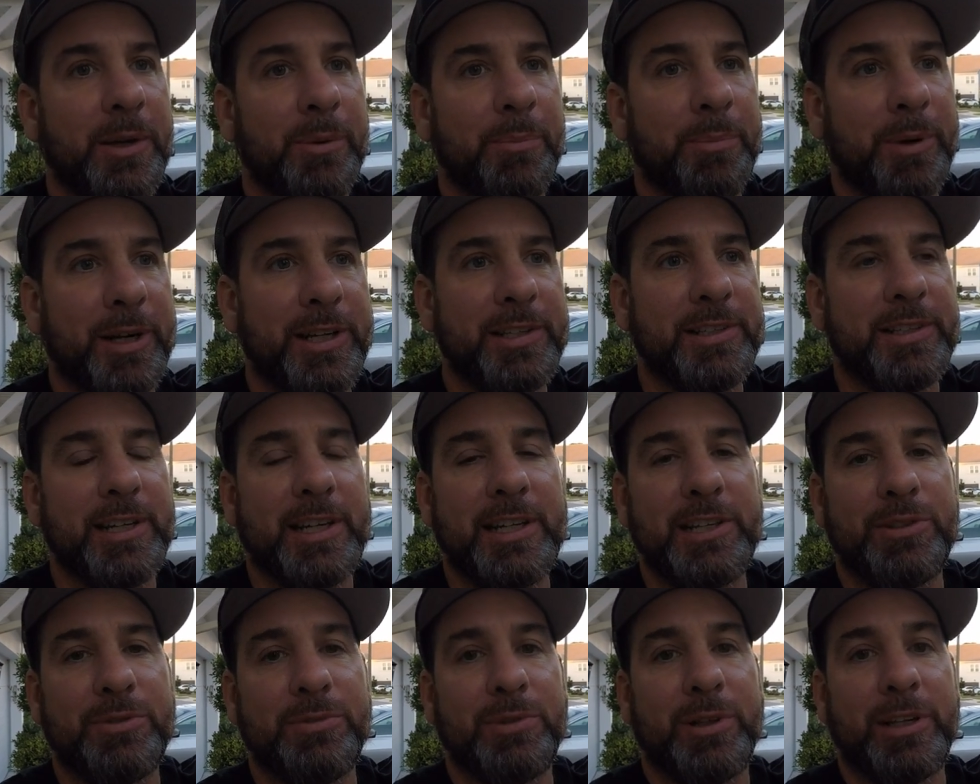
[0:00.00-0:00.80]
But he said
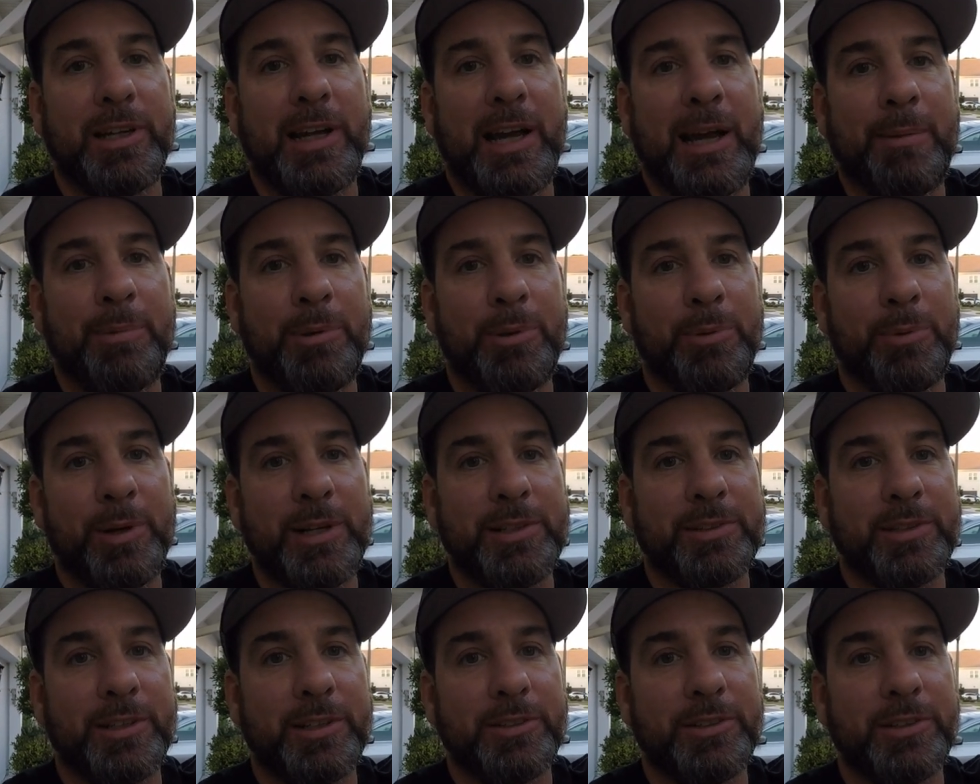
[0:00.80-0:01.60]
he's really happy the way
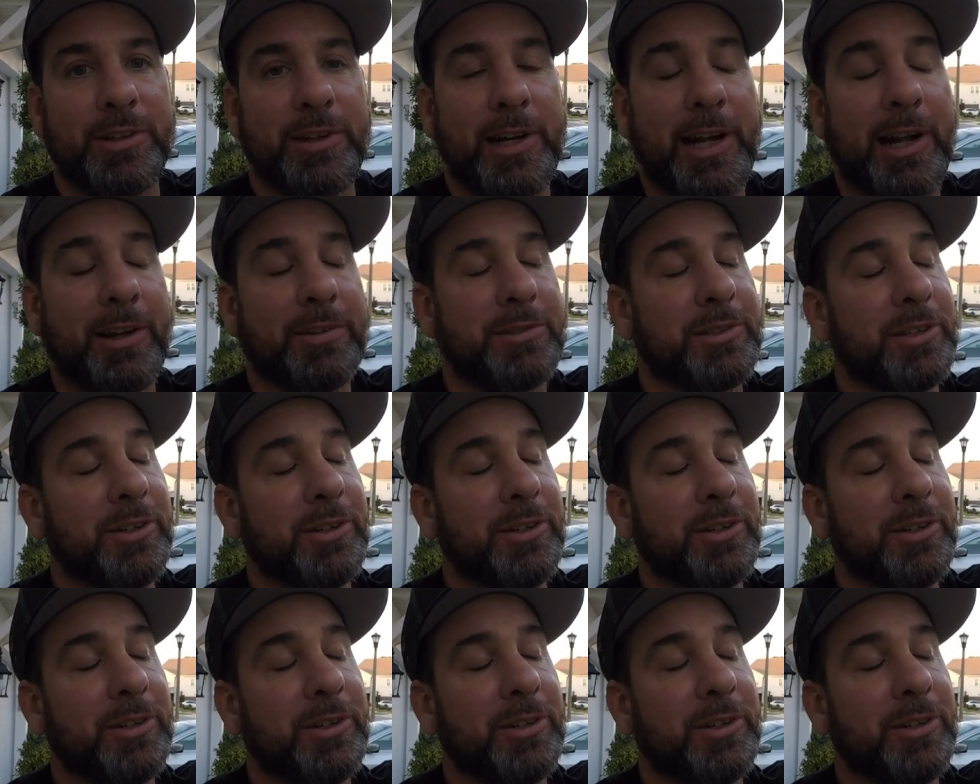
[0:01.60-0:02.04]
it's going to turn out.